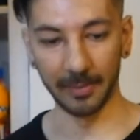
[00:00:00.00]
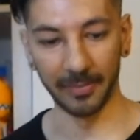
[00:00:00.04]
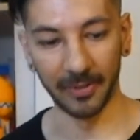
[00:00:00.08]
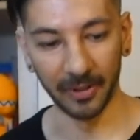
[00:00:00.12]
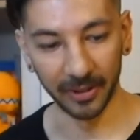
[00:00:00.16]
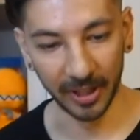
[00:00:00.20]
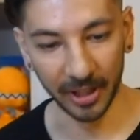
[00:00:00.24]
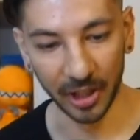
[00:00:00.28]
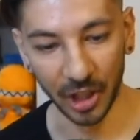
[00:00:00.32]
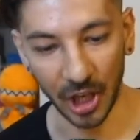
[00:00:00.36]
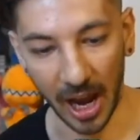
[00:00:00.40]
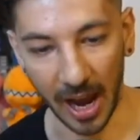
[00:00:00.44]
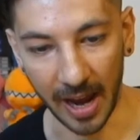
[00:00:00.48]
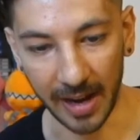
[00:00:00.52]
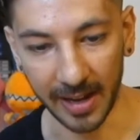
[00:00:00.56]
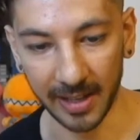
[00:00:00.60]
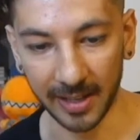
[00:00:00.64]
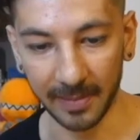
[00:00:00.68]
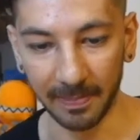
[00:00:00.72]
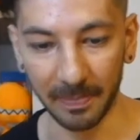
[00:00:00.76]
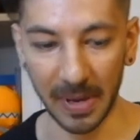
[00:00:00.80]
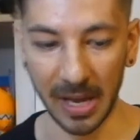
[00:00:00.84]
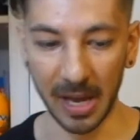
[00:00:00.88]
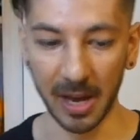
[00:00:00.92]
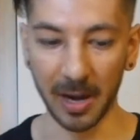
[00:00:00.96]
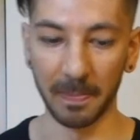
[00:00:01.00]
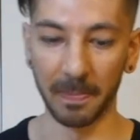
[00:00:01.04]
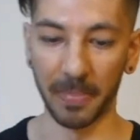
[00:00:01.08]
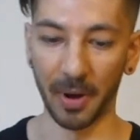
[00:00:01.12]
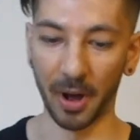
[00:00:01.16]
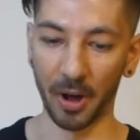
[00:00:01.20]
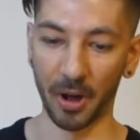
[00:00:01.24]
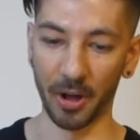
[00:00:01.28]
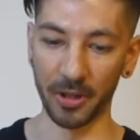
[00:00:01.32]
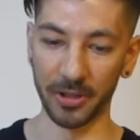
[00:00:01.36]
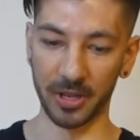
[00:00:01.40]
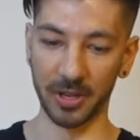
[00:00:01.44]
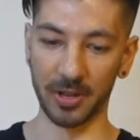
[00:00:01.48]
the Chinese beer
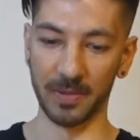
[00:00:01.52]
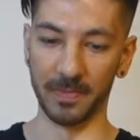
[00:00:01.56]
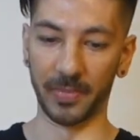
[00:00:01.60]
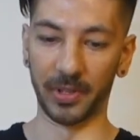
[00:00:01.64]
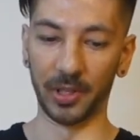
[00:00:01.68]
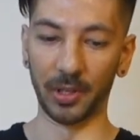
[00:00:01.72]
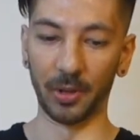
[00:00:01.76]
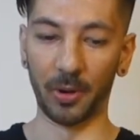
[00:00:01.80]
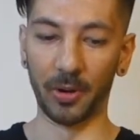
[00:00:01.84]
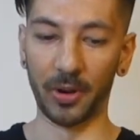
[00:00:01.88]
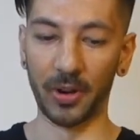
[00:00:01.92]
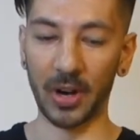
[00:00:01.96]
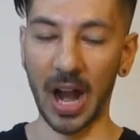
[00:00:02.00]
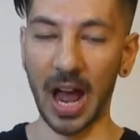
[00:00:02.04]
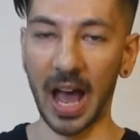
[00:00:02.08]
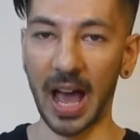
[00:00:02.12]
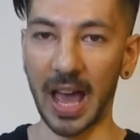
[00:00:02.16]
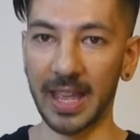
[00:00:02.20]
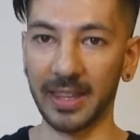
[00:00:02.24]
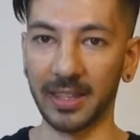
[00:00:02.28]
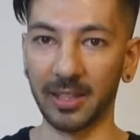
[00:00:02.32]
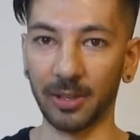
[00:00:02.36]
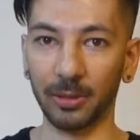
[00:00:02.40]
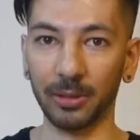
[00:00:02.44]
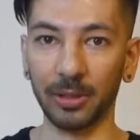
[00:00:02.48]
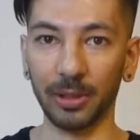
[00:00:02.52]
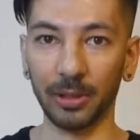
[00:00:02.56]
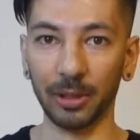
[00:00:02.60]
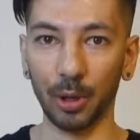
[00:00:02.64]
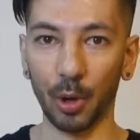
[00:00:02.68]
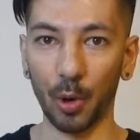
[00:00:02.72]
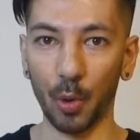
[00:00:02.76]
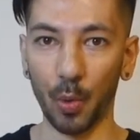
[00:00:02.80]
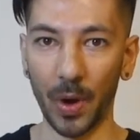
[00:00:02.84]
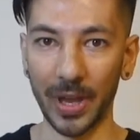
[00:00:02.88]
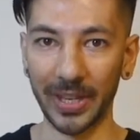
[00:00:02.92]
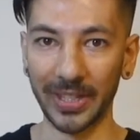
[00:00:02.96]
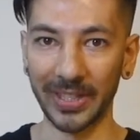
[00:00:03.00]
podium. So right on the
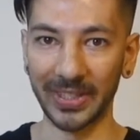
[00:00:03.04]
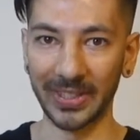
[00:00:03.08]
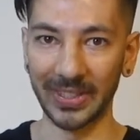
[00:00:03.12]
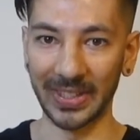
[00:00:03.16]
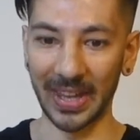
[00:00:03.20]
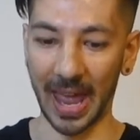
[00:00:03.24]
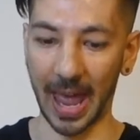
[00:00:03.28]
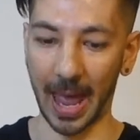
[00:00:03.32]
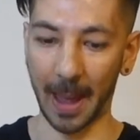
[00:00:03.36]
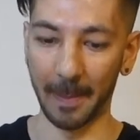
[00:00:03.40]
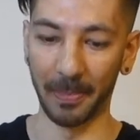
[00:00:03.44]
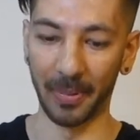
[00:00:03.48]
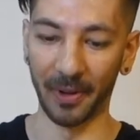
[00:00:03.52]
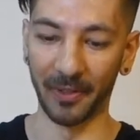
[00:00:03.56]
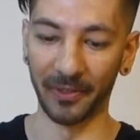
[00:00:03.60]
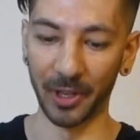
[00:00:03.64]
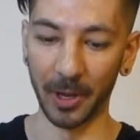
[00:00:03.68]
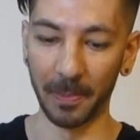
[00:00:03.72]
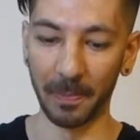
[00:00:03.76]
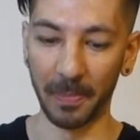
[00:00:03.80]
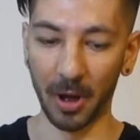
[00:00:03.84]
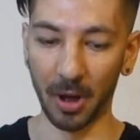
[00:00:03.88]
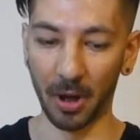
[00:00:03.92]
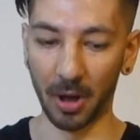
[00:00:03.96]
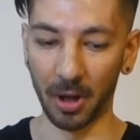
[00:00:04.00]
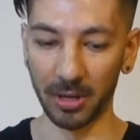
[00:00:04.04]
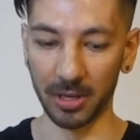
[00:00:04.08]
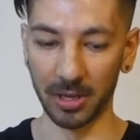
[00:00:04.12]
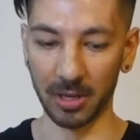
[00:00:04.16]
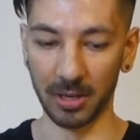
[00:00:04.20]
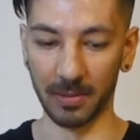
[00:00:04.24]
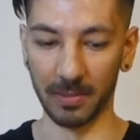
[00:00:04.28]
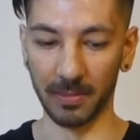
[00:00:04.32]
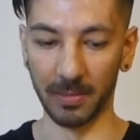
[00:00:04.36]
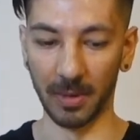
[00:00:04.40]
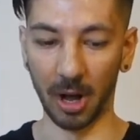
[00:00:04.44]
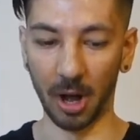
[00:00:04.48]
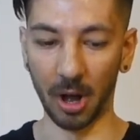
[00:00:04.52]
lowest step of the
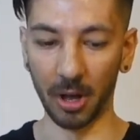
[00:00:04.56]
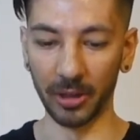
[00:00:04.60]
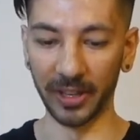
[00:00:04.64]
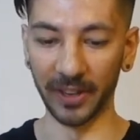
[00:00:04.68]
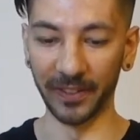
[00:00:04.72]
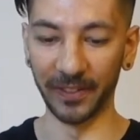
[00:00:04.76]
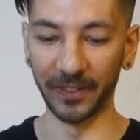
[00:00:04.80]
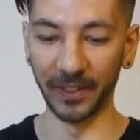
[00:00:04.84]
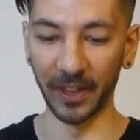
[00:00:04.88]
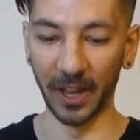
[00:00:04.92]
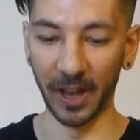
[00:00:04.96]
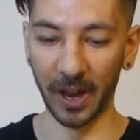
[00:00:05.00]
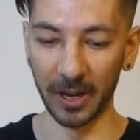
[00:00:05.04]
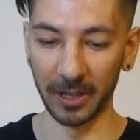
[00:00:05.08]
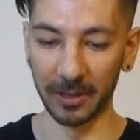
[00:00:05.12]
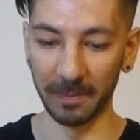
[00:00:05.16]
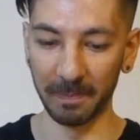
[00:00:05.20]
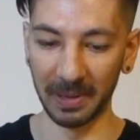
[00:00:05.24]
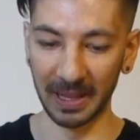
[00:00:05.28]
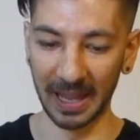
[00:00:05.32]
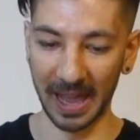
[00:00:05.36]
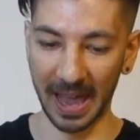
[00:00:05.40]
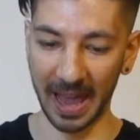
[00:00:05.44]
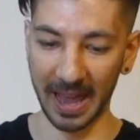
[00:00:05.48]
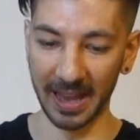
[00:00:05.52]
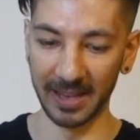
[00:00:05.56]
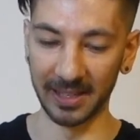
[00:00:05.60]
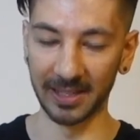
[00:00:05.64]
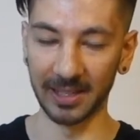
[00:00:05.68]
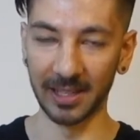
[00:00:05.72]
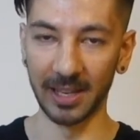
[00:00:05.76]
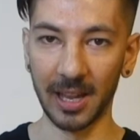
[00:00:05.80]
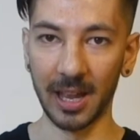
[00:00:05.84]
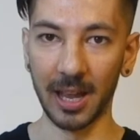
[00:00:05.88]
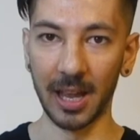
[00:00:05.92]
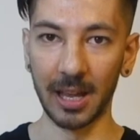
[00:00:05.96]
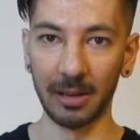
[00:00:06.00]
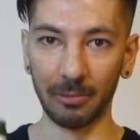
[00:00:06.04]
podium, on the third place,
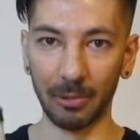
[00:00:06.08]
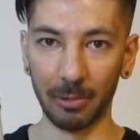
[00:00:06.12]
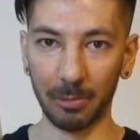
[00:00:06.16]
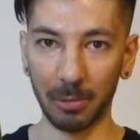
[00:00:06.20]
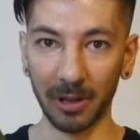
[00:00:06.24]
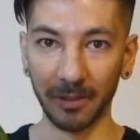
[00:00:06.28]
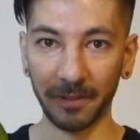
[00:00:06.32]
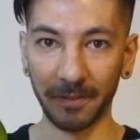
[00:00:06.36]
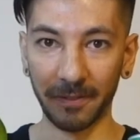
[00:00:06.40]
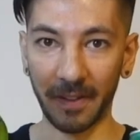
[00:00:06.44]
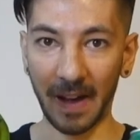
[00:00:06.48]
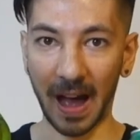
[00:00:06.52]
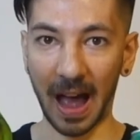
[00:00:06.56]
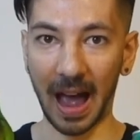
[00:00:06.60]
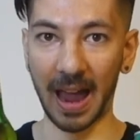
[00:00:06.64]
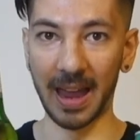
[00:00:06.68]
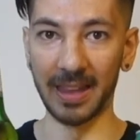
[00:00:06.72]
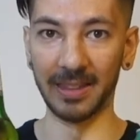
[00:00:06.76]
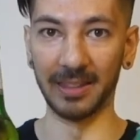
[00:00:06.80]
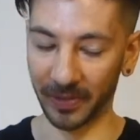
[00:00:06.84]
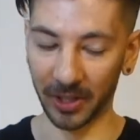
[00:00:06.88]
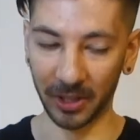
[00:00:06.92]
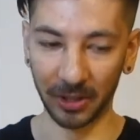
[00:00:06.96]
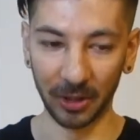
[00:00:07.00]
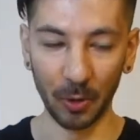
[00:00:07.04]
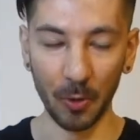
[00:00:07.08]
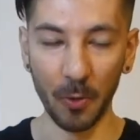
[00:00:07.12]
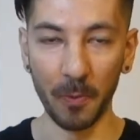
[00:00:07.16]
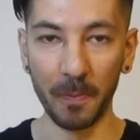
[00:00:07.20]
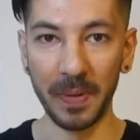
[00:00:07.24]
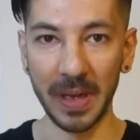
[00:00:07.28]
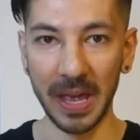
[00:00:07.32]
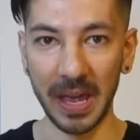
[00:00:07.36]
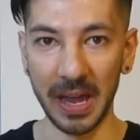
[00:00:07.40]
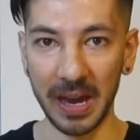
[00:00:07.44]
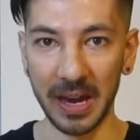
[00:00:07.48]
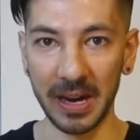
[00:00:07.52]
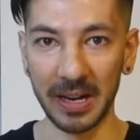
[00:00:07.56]
we will find the two
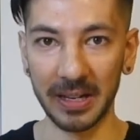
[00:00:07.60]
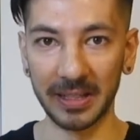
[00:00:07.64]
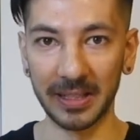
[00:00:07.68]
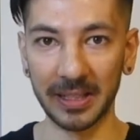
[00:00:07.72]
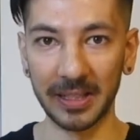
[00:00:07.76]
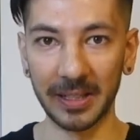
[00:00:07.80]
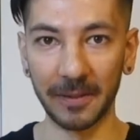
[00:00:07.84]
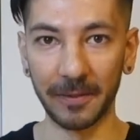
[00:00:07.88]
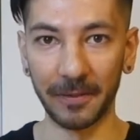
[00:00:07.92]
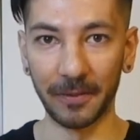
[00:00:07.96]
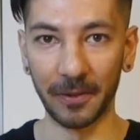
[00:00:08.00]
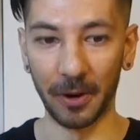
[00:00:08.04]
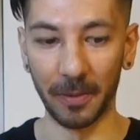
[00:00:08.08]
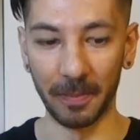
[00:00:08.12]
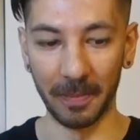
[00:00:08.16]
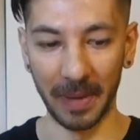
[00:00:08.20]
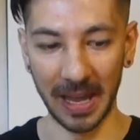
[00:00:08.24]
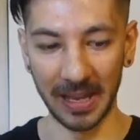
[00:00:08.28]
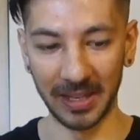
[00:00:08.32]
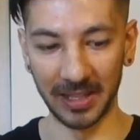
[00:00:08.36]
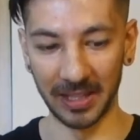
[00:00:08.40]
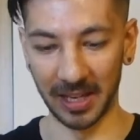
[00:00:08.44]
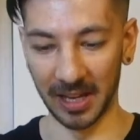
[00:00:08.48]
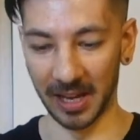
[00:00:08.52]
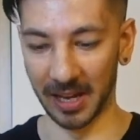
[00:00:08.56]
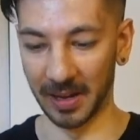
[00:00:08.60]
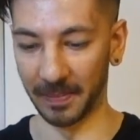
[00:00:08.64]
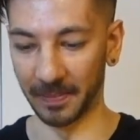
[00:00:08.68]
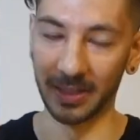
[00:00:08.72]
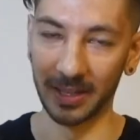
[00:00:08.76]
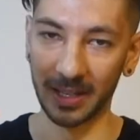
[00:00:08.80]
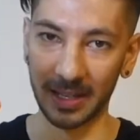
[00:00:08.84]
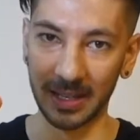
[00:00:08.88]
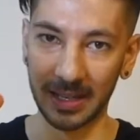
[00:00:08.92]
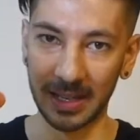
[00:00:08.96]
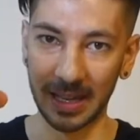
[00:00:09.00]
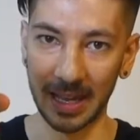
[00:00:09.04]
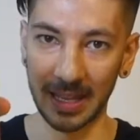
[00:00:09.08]
beers from Beijing.
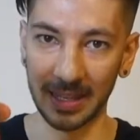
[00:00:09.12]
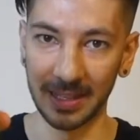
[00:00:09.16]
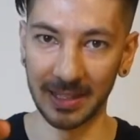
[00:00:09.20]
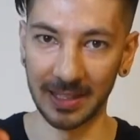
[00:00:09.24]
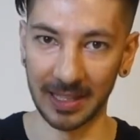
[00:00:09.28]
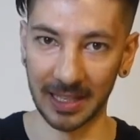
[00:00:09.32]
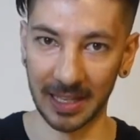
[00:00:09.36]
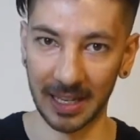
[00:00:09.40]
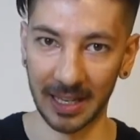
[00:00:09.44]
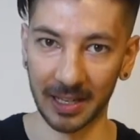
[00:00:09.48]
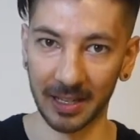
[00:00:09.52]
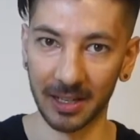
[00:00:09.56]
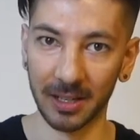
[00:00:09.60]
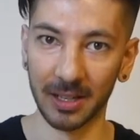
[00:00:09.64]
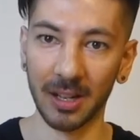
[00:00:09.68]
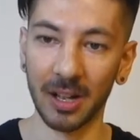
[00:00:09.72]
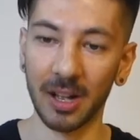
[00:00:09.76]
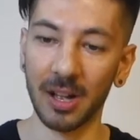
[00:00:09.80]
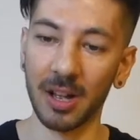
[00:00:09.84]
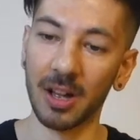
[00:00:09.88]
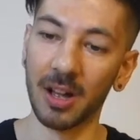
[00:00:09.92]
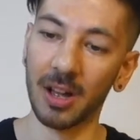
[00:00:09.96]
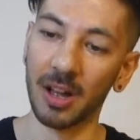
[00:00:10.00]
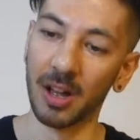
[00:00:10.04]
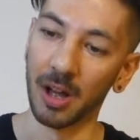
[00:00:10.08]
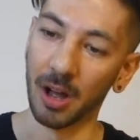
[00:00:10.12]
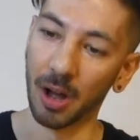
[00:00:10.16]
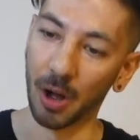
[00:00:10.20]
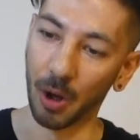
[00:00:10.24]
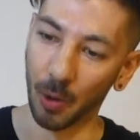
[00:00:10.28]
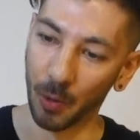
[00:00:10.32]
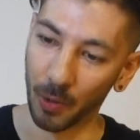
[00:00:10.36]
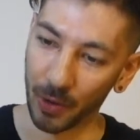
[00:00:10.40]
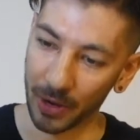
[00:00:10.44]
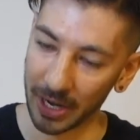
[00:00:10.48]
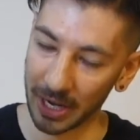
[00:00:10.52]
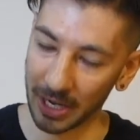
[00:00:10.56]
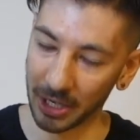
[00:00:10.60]
The Yanjing
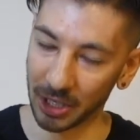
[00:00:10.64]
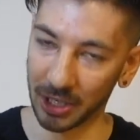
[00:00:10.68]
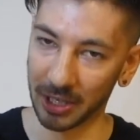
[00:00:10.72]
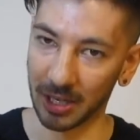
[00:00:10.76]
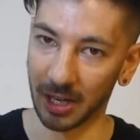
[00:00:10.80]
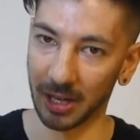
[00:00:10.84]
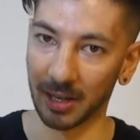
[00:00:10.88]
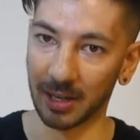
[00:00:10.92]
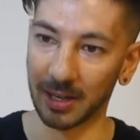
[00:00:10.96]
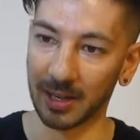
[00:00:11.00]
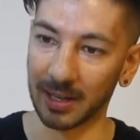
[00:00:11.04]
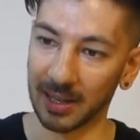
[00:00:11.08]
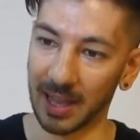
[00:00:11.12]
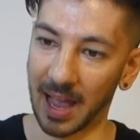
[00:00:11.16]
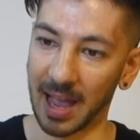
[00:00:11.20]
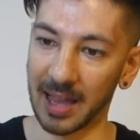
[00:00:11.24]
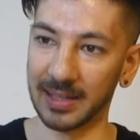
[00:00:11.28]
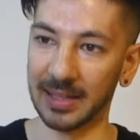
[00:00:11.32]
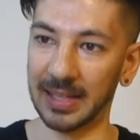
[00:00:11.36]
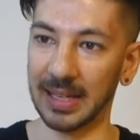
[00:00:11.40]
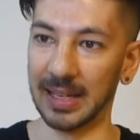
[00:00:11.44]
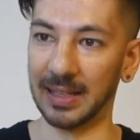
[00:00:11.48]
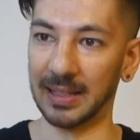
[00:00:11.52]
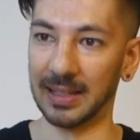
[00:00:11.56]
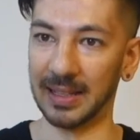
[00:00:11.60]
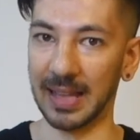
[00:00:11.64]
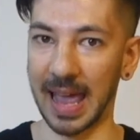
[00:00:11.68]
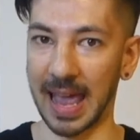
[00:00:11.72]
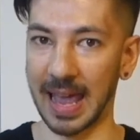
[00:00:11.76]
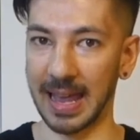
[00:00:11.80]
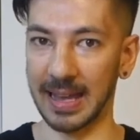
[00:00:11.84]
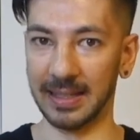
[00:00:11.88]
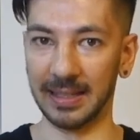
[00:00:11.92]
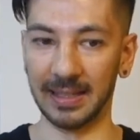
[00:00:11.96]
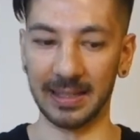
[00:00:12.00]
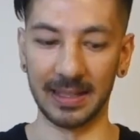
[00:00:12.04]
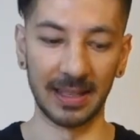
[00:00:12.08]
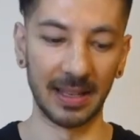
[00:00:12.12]
original classic
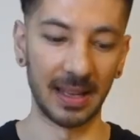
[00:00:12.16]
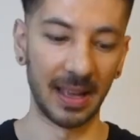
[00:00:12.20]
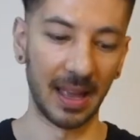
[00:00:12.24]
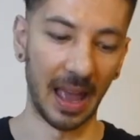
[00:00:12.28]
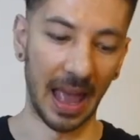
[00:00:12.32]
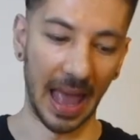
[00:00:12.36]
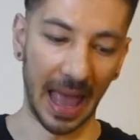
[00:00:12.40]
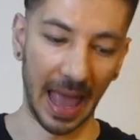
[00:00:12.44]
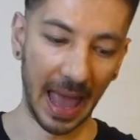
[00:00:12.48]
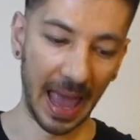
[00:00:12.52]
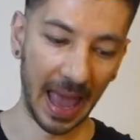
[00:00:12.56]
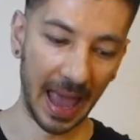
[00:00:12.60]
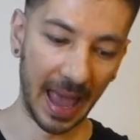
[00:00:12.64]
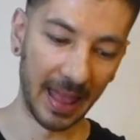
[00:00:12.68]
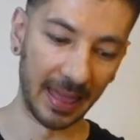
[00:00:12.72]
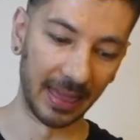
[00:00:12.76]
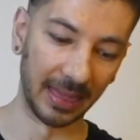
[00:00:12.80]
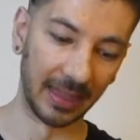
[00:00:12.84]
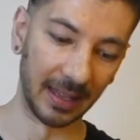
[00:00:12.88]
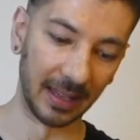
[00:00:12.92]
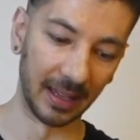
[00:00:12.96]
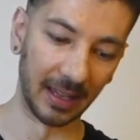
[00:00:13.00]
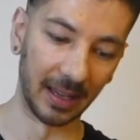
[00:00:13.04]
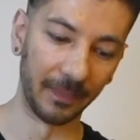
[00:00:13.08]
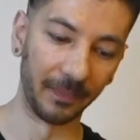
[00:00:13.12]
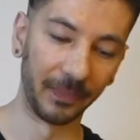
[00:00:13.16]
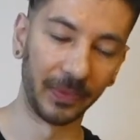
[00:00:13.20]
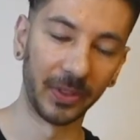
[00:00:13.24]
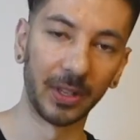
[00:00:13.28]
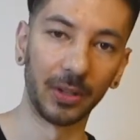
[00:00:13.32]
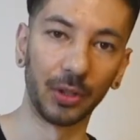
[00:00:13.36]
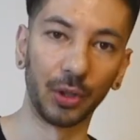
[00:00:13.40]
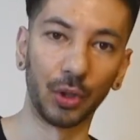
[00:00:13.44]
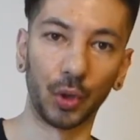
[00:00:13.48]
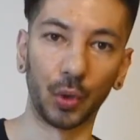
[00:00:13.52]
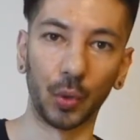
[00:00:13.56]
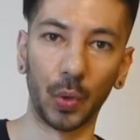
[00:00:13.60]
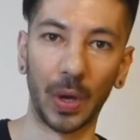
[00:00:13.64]
taste and the
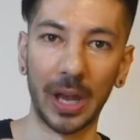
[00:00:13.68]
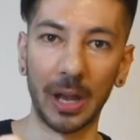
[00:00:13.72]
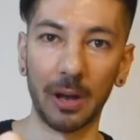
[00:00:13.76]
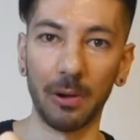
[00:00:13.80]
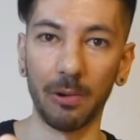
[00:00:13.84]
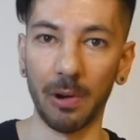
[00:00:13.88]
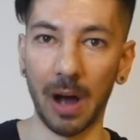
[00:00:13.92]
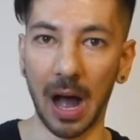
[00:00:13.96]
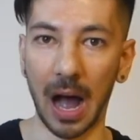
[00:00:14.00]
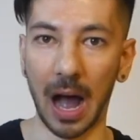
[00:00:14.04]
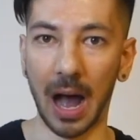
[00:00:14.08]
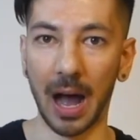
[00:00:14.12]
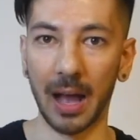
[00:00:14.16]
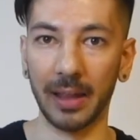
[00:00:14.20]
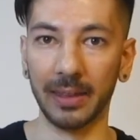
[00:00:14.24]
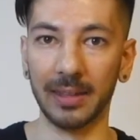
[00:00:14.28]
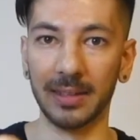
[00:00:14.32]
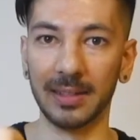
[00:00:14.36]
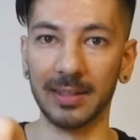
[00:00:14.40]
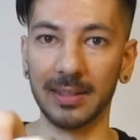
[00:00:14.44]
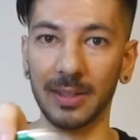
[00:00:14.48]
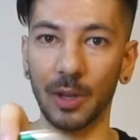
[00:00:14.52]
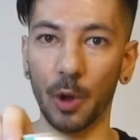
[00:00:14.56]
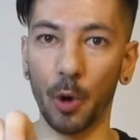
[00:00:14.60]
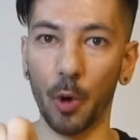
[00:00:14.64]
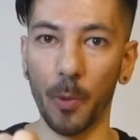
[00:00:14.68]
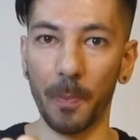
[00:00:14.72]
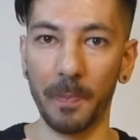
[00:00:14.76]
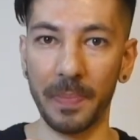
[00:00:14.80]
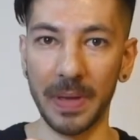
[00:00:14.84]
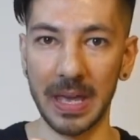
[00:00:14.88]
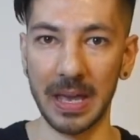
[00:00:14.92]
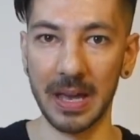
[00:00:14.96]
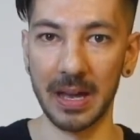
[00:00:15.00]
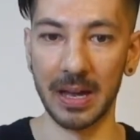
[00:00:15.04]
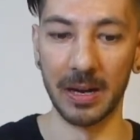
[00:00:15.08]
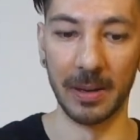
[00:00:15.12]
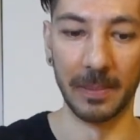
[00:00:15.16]
Xuehua, the snow beer.